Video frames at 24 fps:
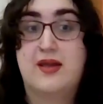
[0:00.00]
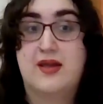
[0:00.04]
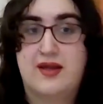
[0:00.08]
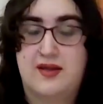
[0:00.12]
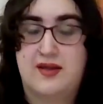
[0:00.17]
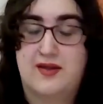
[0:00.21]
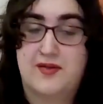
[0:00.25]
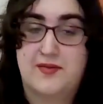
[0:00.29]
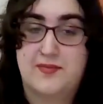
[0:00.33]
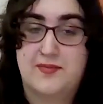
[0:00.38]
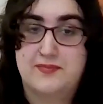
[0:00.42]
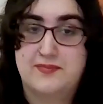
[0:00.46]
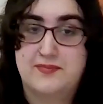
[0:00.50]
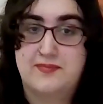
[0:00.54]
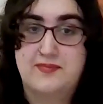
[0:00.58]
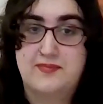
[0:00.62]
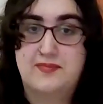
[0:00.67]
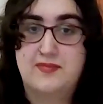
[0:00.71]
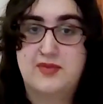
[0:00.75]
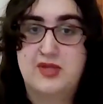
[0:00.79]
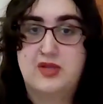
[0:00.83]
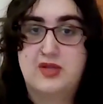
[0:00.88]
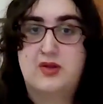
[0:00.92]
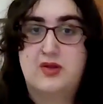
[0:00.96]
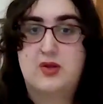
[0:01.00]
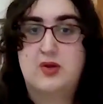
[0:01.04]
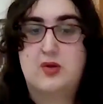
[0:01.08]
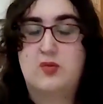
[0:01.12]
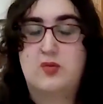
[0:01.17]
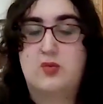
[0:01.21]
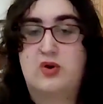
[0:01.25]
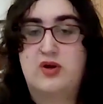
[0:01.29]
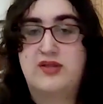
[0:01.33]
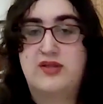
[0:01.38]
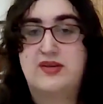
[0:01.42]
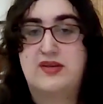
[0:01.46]

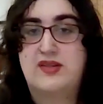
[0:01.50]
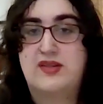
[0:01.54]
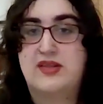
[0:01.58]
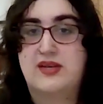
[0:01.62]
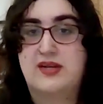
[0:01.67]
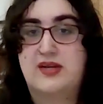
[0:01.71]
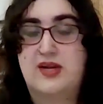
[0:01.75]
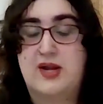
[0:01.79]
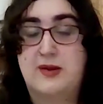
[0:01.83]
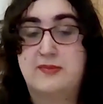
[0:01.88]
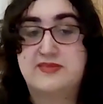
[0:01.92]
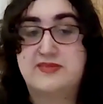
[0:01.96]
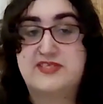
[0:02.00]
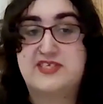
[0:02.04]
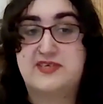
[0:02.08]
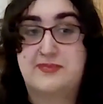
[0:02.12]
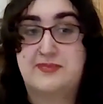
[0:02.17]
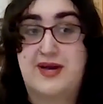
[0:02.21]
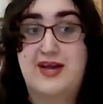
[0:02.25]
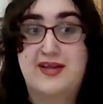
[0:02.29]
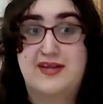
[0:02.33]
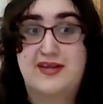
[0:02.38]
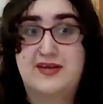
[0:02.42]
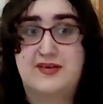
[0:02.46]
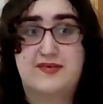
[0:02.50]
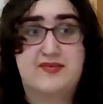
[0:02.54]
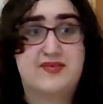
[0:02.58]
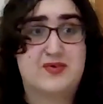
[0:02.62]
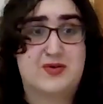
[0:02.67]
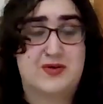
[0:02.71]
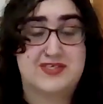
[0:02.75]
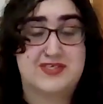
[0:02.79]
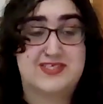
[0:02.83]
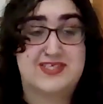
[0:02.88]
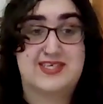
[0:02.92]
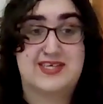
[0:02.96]
One that comes to mind, and of
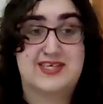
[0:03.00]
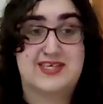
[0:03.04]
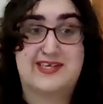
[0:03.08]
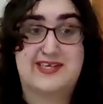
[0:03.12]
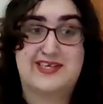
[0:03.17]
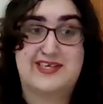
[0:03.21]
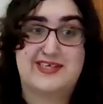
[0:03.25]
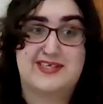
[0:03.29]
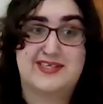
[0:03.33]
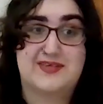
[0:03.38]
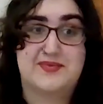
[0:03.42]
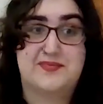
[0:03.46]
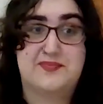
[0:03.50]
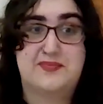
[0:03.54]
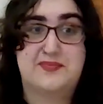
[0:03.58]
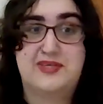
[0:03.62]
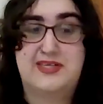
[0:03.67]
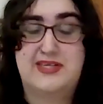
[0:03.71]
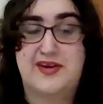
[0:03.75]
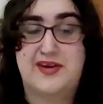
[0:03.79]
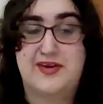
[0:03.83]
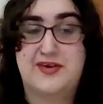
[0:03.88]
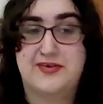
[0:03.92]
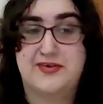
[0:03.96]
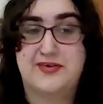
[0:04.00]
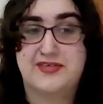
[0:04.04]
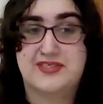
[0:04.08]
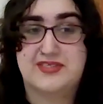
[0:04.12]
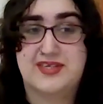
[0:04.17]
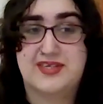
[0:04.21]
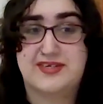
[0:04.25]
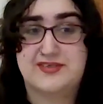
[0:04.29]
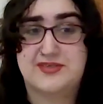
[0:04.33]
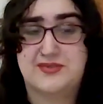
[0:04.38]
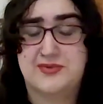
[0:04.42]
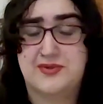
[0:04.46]
course, addition to gender and
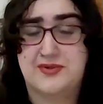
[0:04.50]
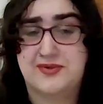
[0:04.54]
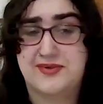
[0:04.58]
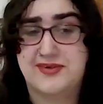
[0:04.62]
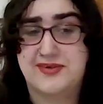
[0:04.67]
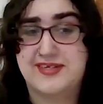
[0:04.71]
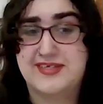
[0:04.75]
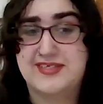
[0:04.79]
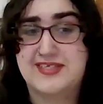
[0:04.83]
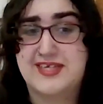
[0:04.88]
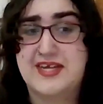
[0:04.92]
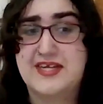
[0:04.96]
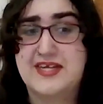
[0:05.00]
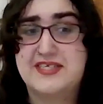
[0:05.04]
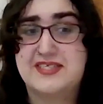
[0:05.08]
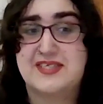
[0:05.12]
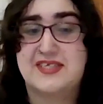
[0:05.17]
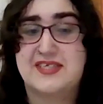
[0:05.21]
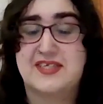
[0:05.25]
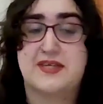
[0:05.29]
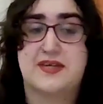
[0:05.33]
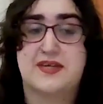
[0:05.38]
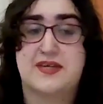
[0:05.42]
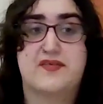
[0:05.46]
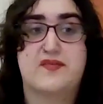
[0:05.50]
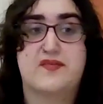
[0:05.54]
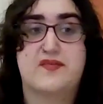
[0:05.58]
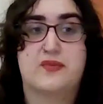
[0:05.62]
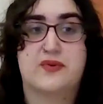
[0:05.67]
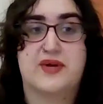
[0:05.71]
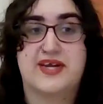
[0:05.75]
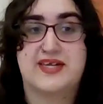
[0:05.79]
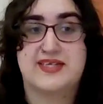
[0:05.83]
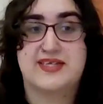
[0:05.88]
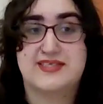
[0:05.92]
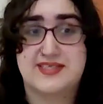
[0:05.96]
sexual orientation, of
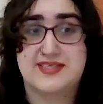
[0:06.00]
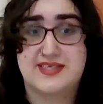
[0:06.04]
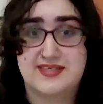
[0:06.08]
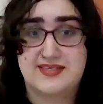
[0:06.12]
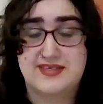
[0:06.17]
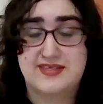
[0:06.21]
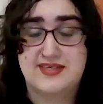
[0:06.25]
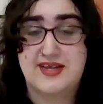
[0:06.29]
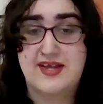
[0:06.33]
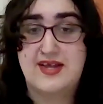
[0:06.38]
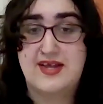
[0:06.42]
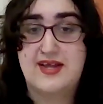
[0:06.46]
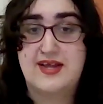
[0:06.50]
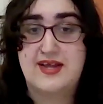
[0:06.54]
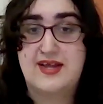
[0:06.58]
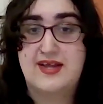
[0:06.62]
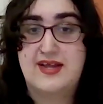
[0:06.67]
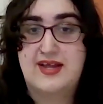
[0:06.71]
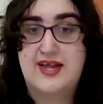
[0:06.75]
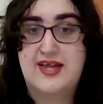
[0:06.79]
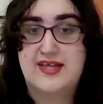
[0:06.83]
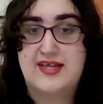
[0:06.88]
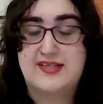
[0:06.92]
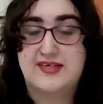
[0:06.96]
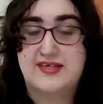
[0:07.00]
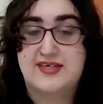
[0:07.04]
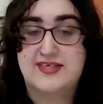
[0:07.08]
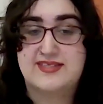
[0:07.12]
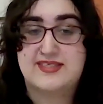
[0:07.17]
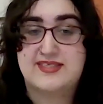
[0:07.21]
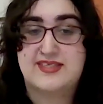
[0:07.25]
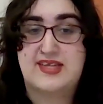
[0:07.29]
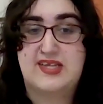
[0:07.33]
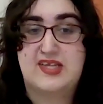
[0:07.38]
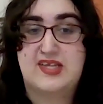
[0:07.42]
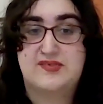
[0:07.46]
race and
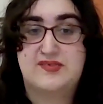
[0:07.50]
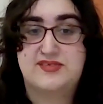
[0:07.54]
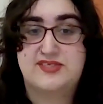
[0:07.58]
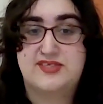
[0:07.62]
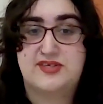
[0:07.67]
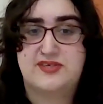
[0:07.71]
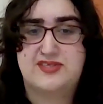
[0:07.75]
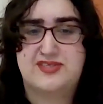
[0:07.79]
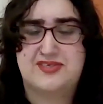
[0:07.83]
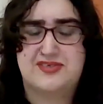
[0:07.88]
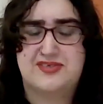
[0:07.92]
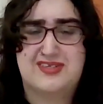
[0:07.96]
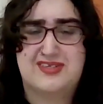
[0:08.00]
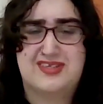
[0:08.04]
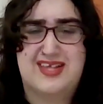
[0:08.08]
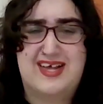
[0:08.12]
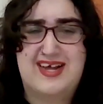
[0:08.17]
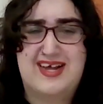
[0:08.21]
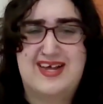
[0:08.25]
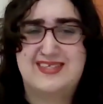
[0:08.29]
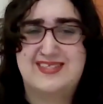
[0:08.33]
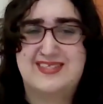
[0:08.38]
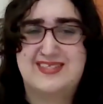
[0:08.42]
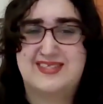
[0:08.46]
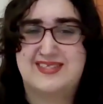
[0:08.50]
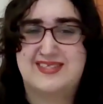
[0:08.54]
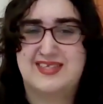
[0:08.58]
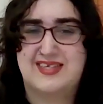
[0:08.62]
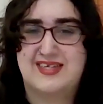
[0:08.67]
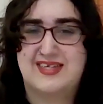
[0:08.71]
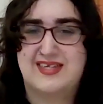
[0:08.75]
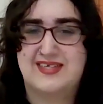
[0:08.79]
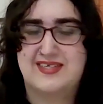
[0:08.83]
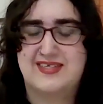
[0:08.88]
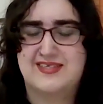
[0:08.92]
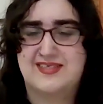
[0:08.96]
ethnicity and of social class,
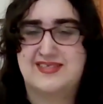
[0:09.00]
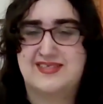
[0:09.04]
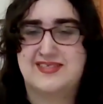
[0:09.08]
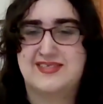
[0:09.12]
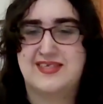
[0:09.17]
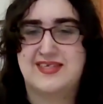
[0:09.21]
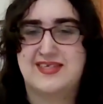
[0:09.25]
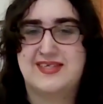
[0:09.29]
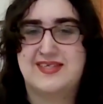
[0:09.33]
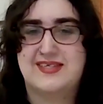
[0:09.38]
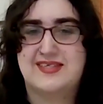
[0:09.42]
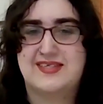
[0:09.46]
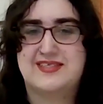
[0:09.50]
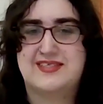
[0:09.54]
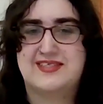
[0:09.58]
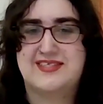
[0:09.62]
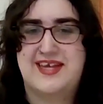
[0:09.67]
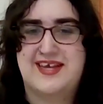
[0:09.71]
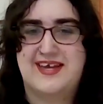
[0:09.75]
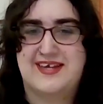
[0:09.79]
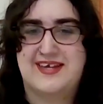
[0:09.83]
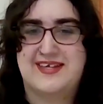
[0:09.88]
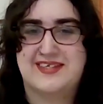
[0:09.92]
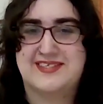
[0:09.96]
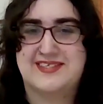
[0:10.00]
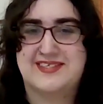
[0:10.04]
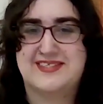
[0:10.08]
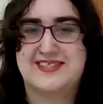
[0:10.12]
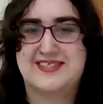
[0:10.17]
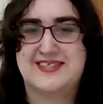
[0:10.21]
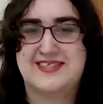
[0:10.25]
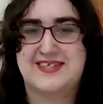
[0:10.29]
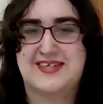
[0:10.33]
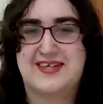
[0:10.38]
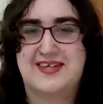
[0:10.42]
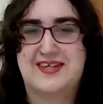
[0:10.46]
is
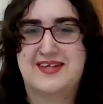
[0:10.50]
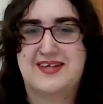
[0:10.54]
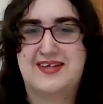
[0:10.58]
sex.